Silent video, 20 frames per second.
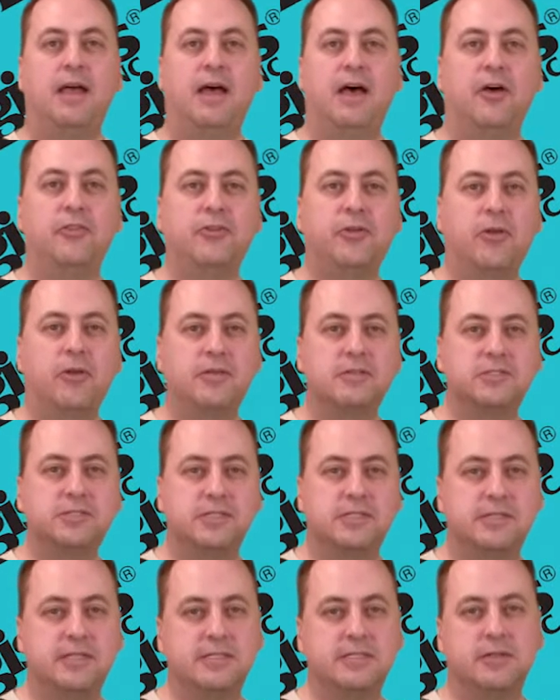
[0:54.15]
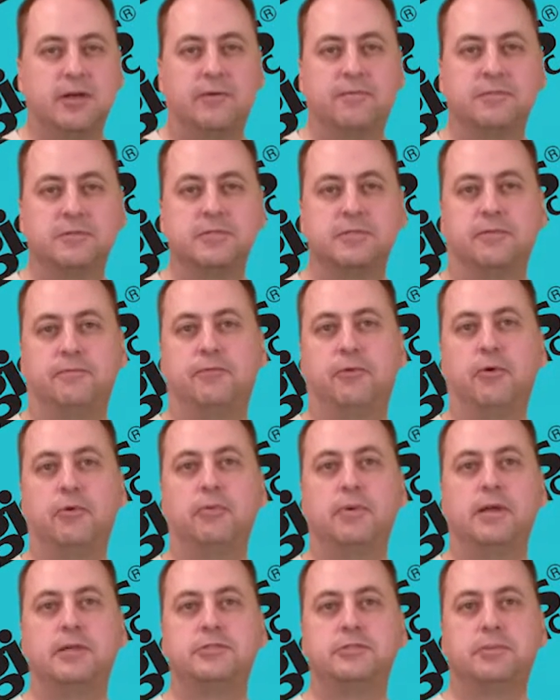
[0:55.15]
Healthcare Logistics offers a full
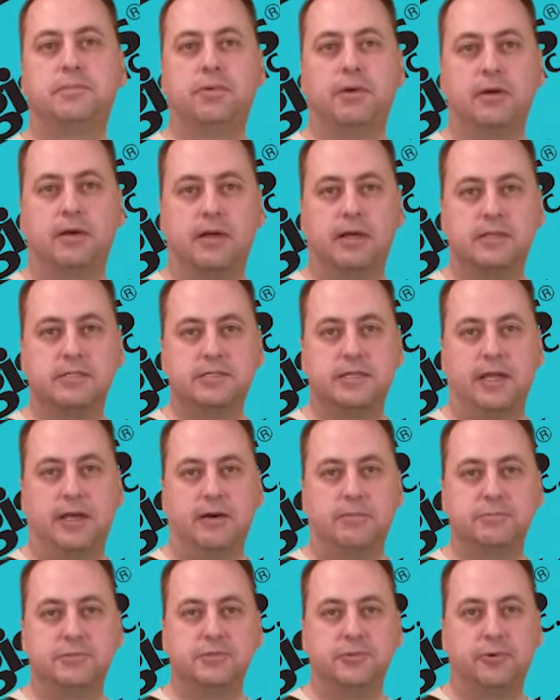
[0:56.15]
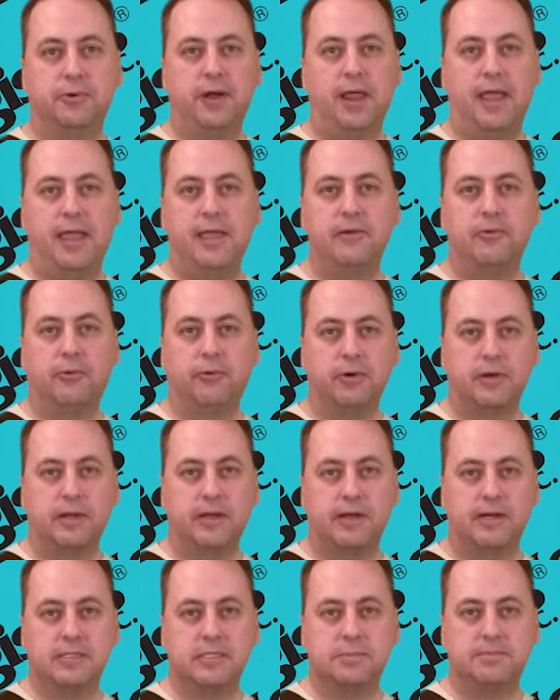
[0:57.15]
range of products to help sort and
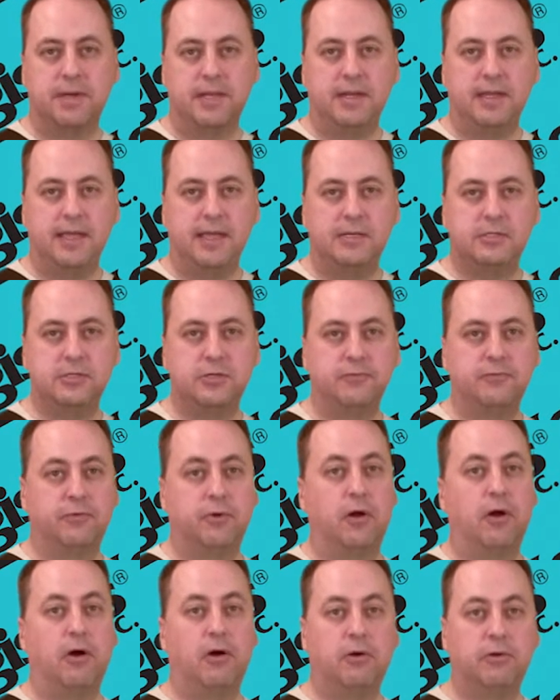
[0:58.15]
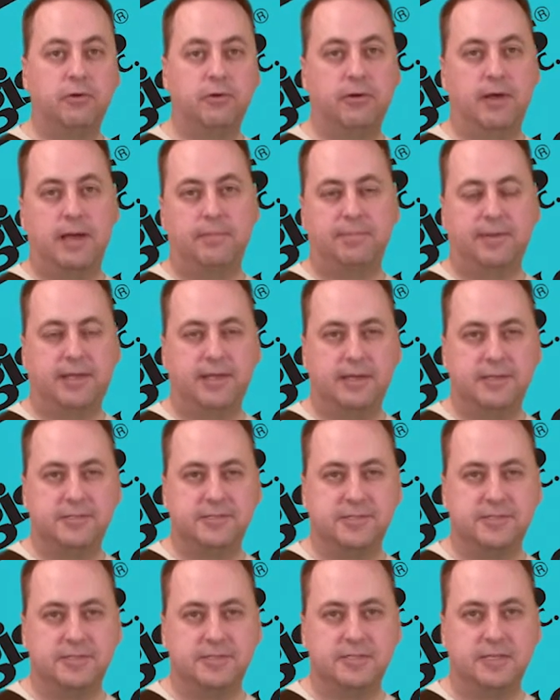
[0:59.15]
organize medication for all your
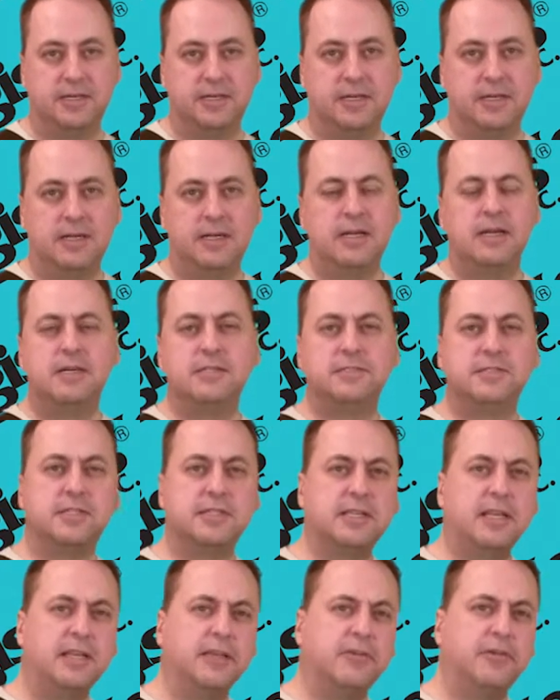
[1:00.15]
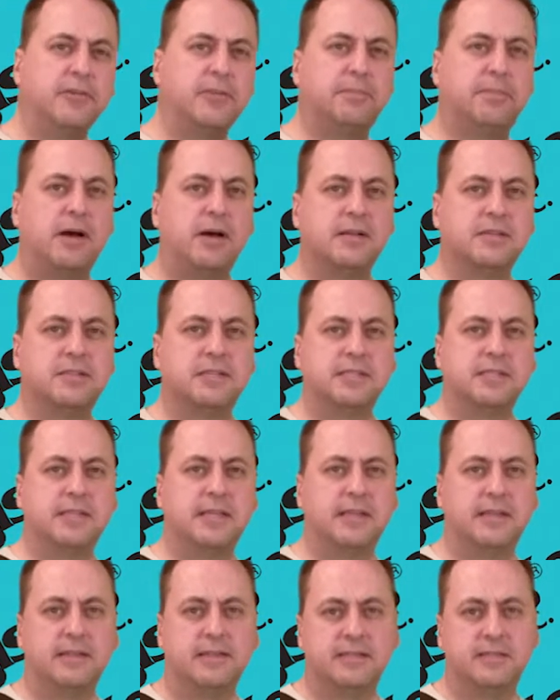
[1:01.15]
applications. Just click on the box to see
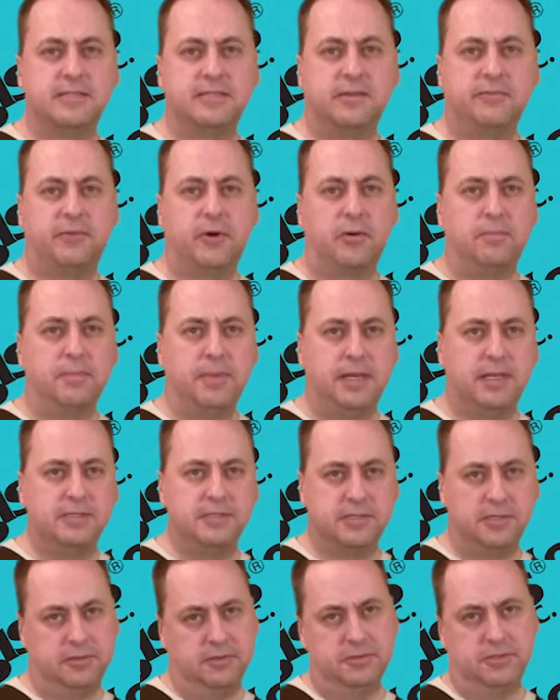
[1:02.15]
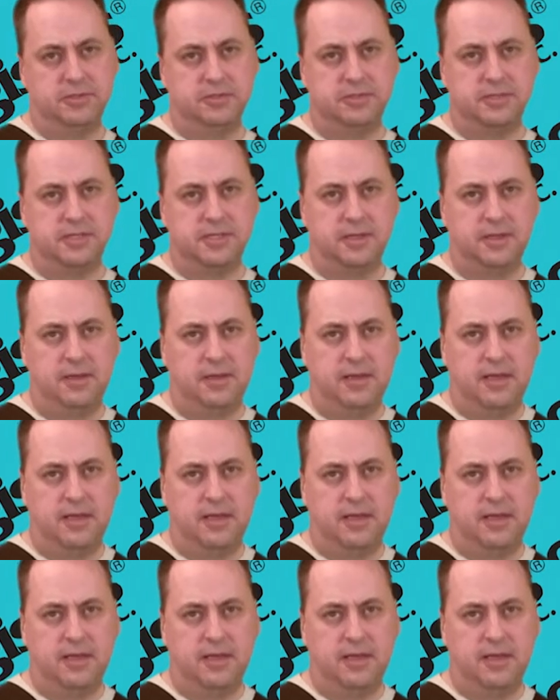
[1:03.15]
a list of our many solutions.